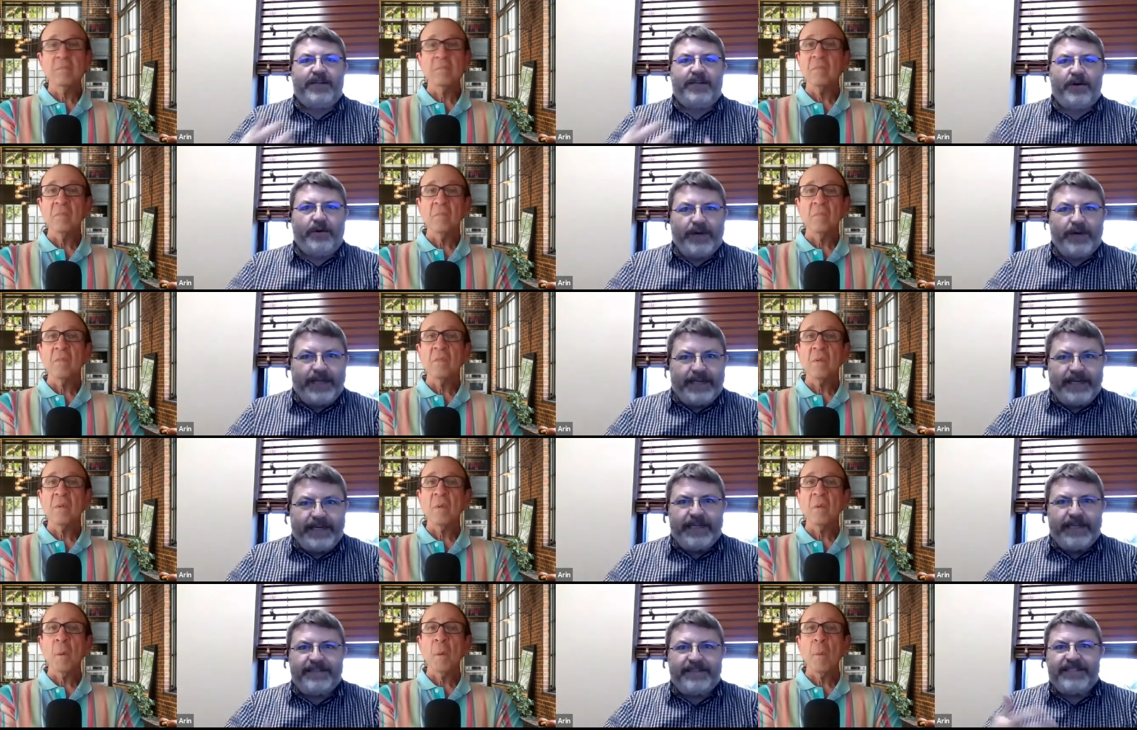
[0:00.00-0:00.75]
Speaker 1: So it,
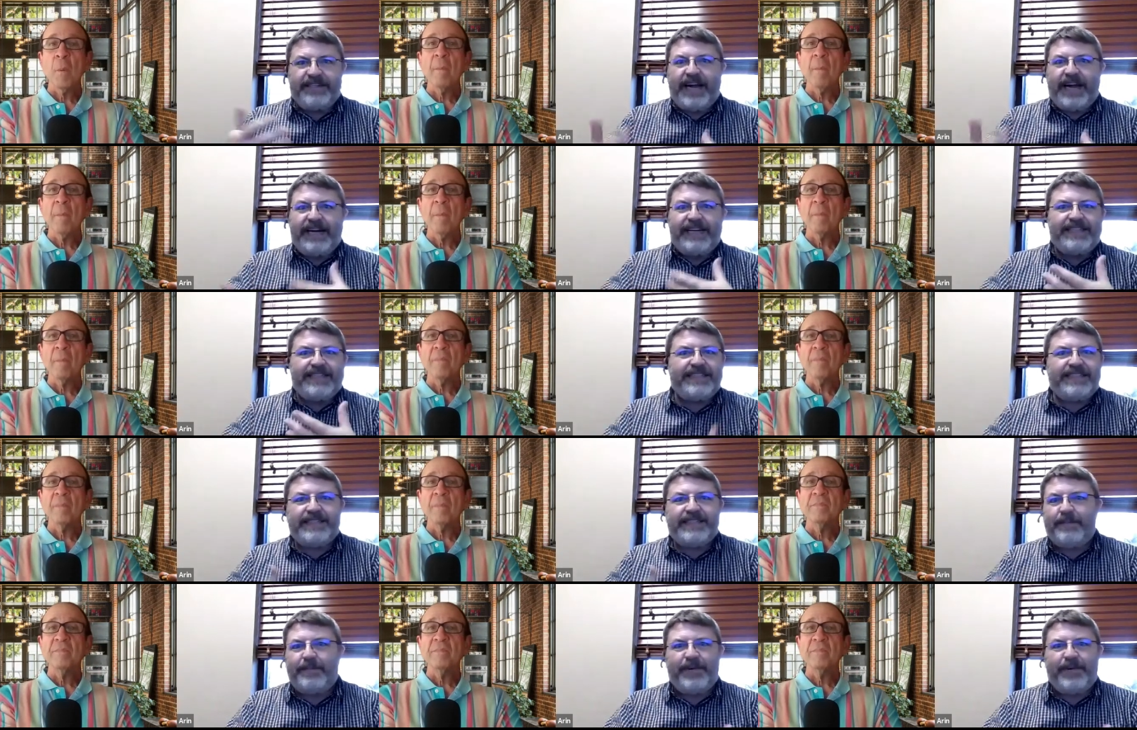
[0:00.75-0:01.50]
it's not as
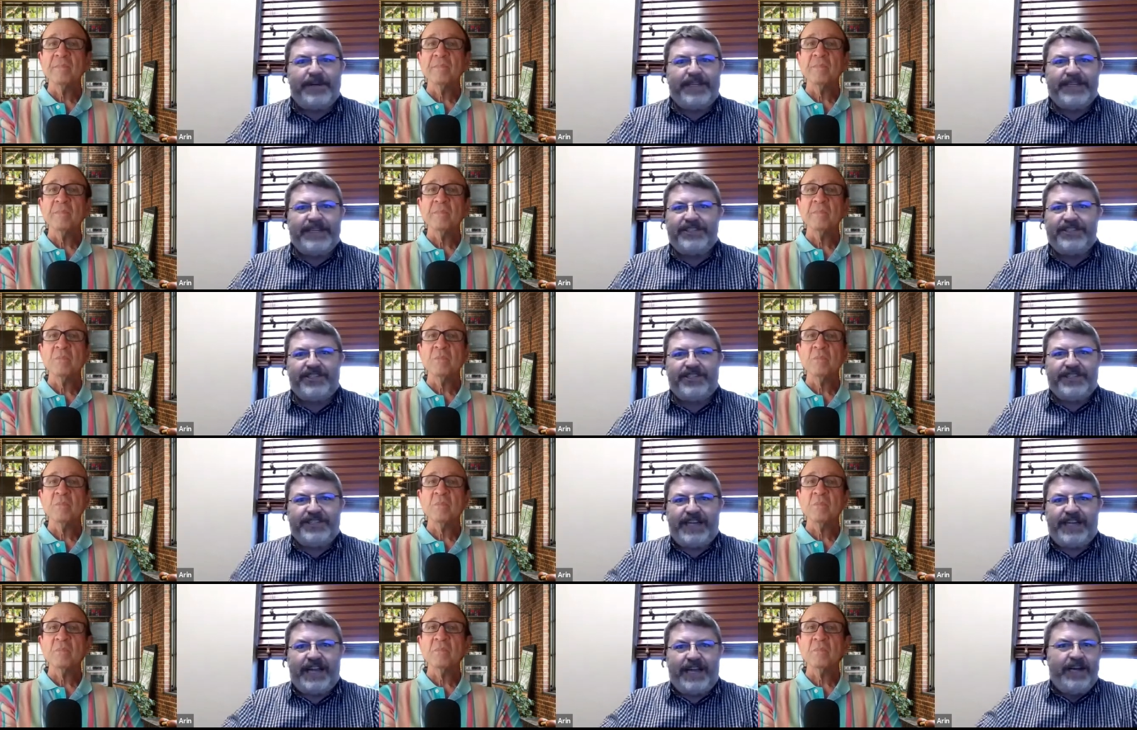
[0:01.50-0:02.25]
simple as
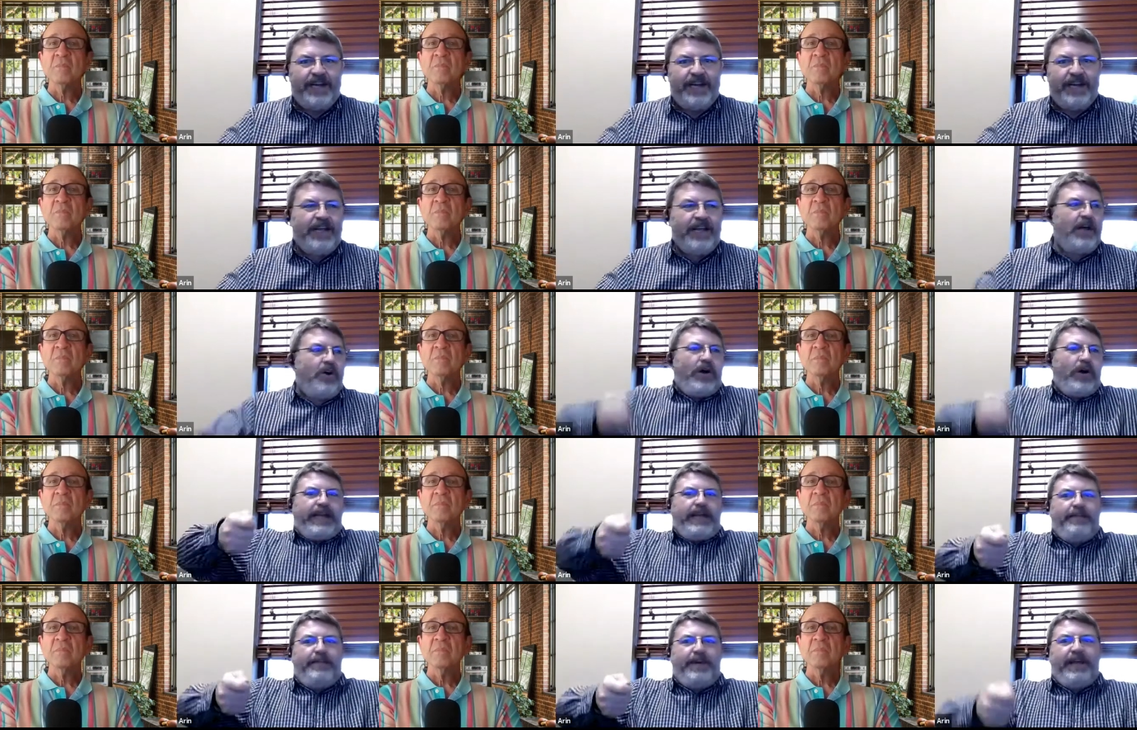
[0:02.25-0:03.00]
just saying, oh,
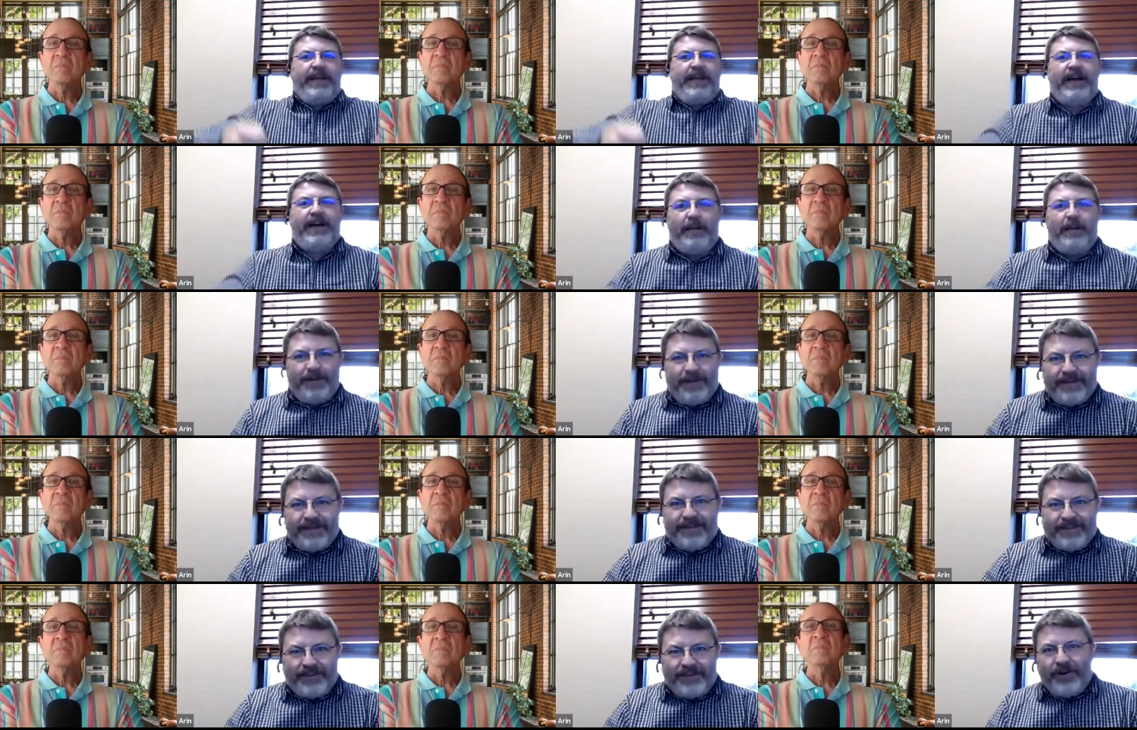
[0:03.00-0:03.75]
I can pick it up.
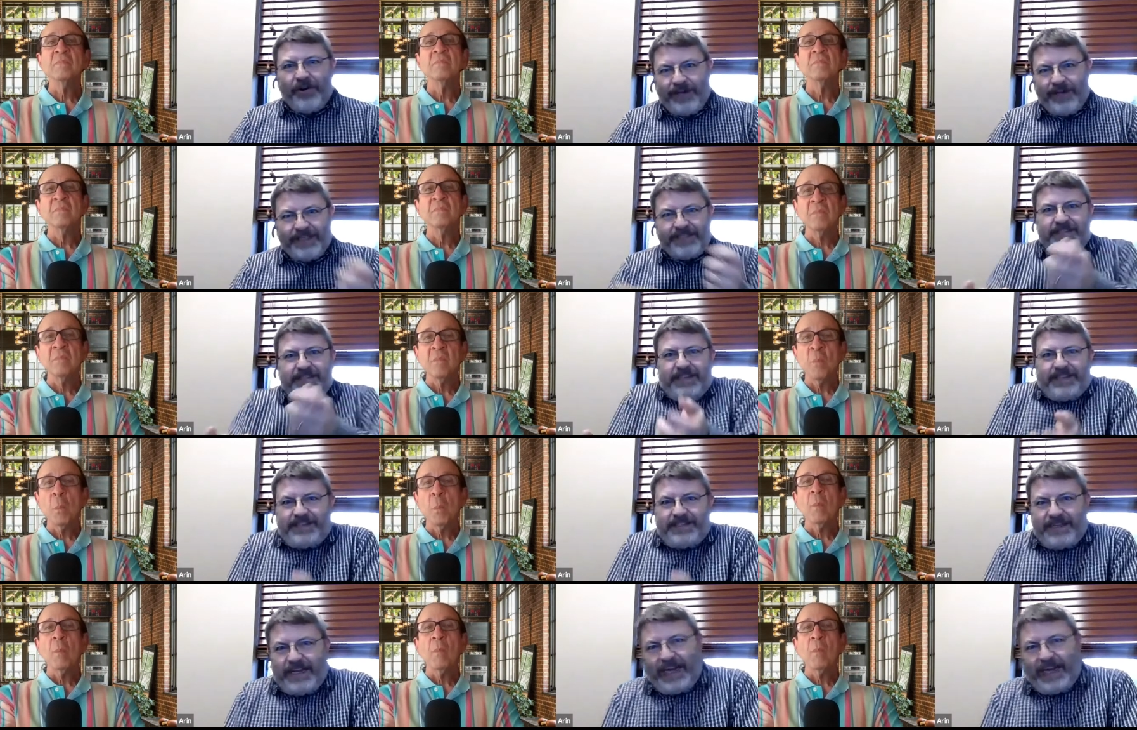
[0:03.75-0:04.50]
You know, it's,
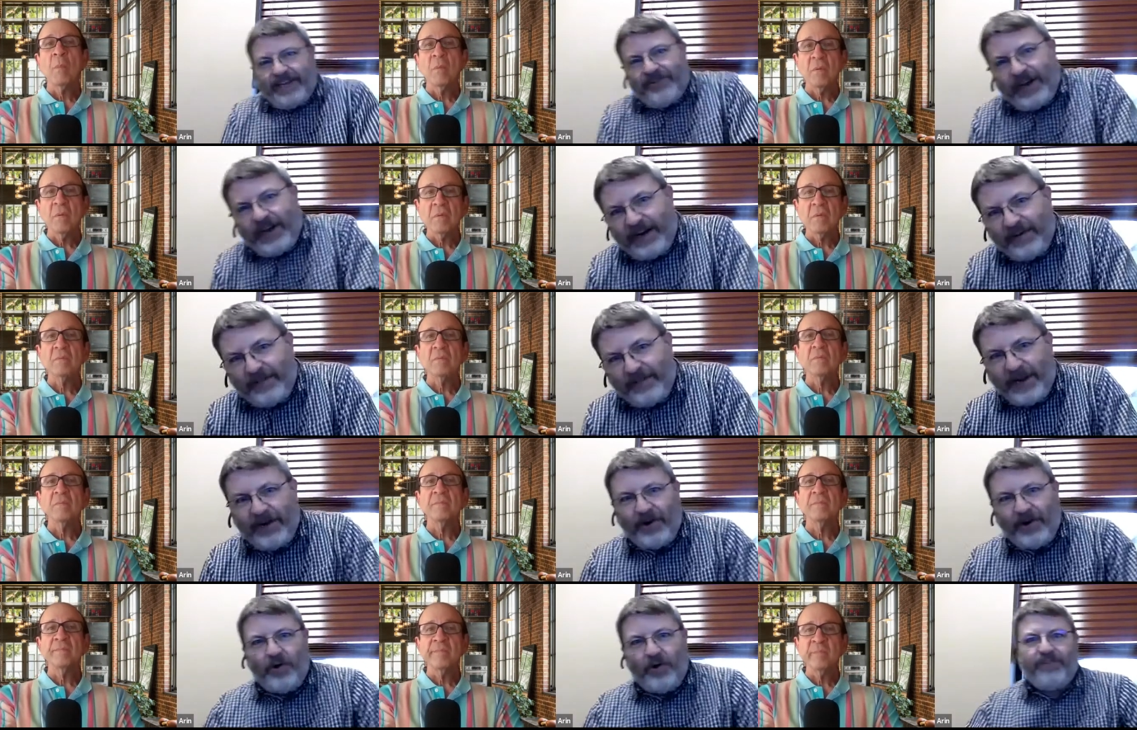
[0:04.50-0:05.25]
it's got to, you got to
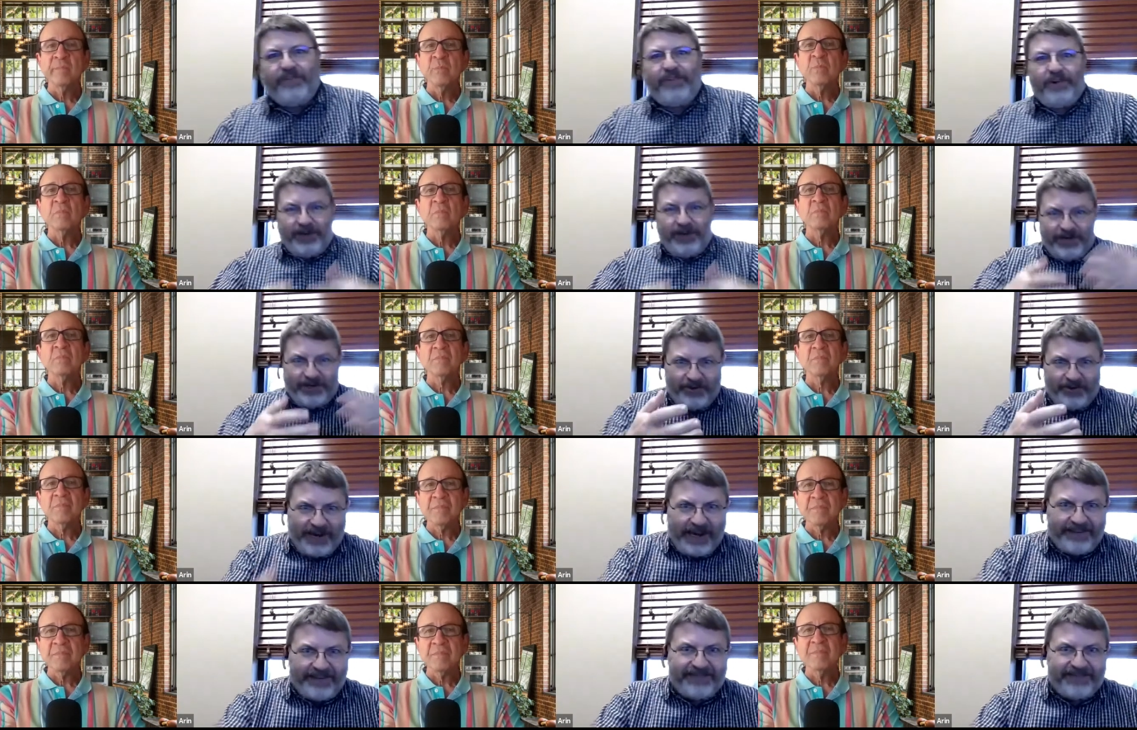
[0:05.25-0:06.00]
bend over and
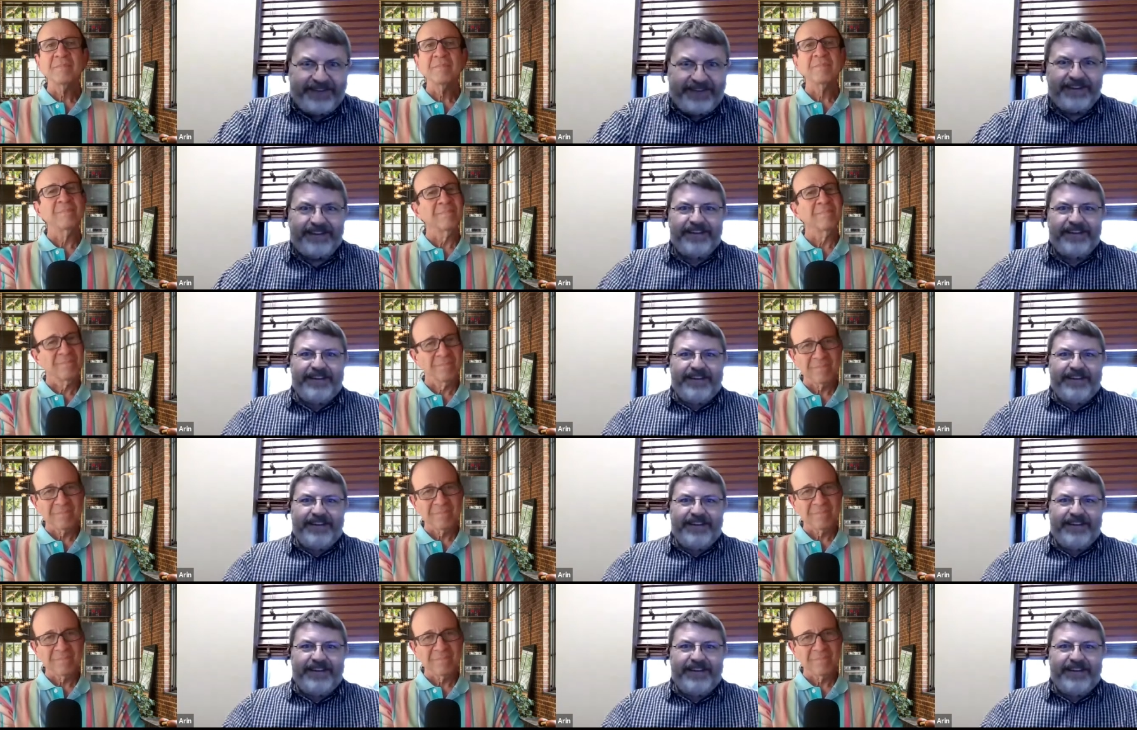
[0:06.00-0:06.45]
you have to,